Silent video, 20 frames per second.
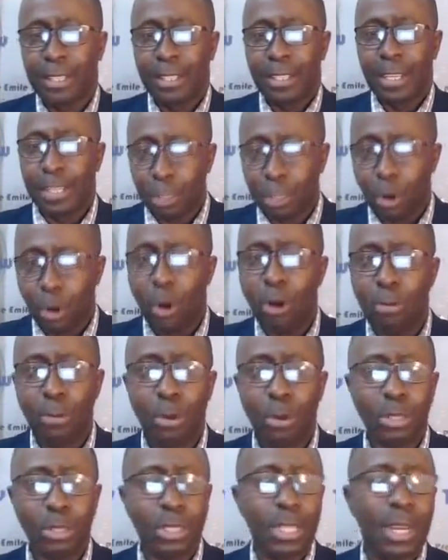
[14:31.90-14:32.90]
It's
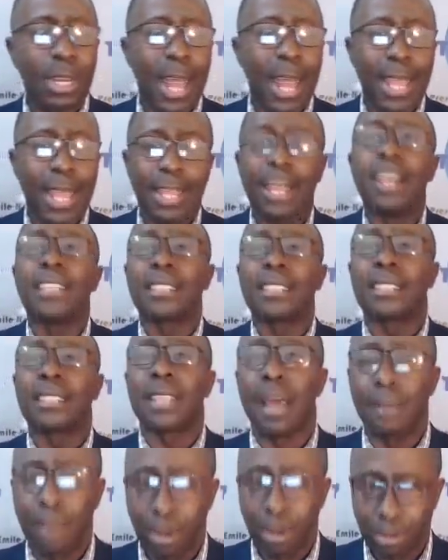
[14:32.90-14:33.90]
almost like a
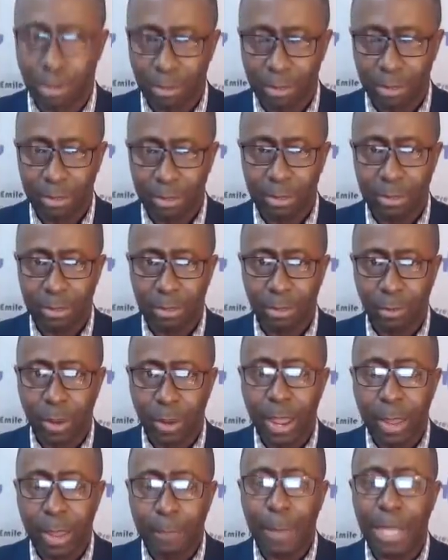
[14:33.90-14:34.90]
sermon where
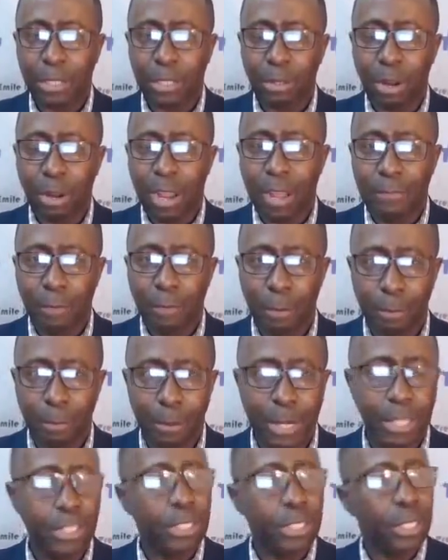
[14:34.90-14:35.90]
a pastor comes for
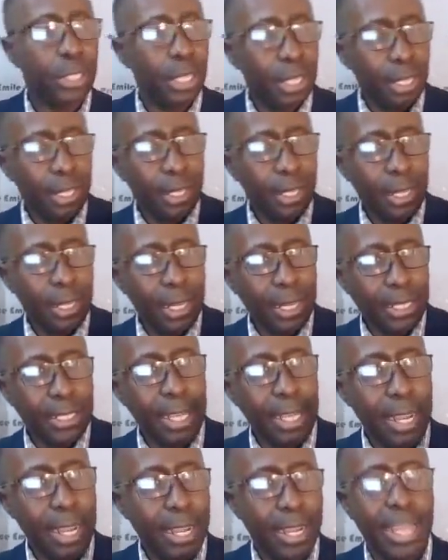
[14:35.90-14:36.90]
preach. He
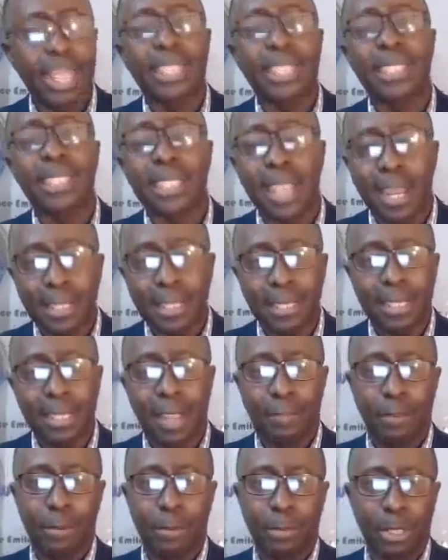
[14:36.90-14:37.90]
take a stanza
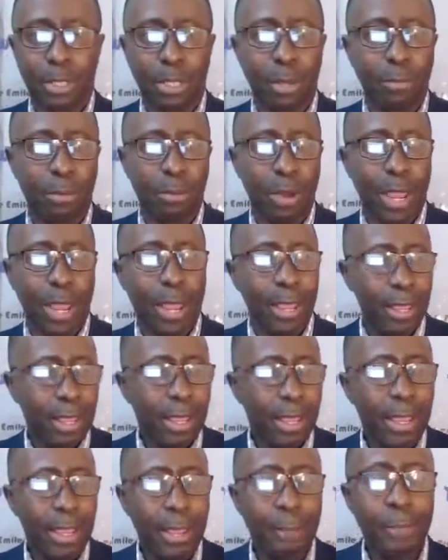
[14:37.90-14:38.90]
from somewhere,
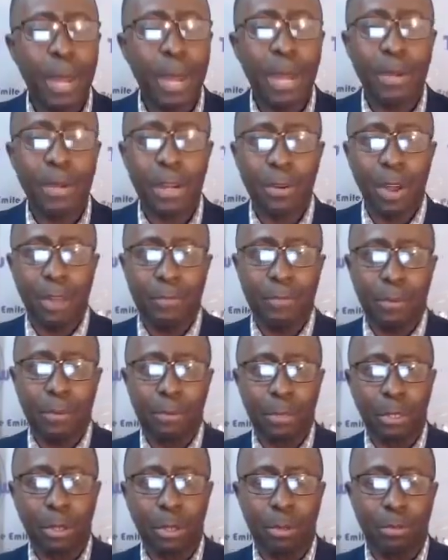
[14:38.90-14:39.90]
a paragraph from
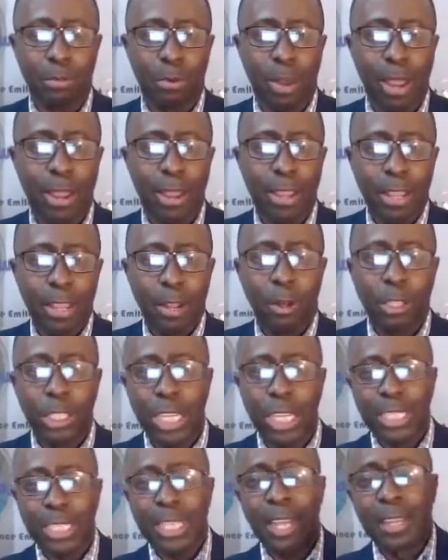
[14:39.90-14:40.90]
somewhere, or
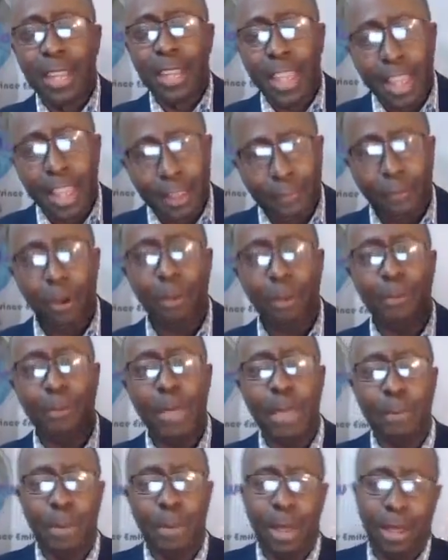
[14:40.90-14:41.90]
just an A4
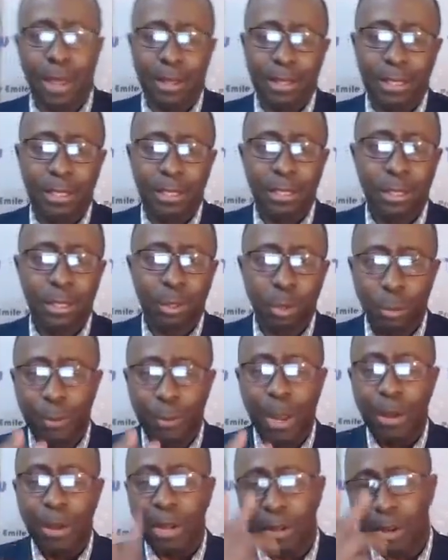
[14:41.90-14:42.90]
paper, 2
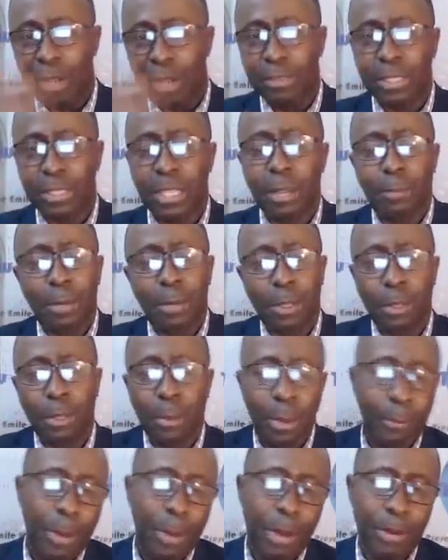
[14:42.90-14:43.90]
paragraphs, 3
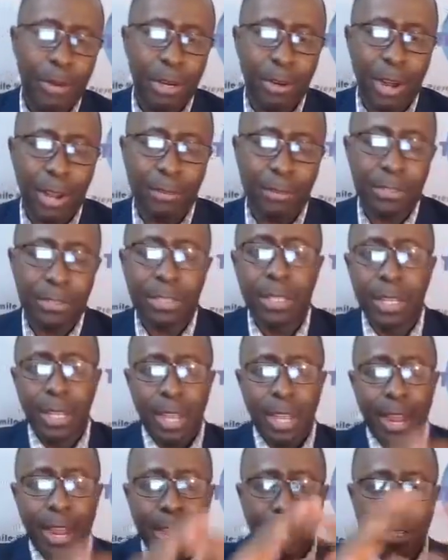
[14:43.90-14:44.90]
paragraphs,
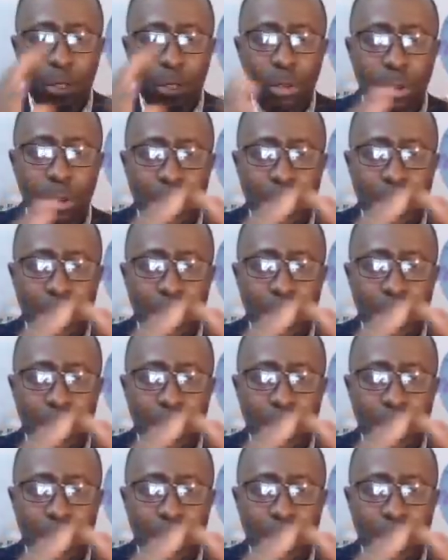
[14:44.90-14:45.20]
and he turn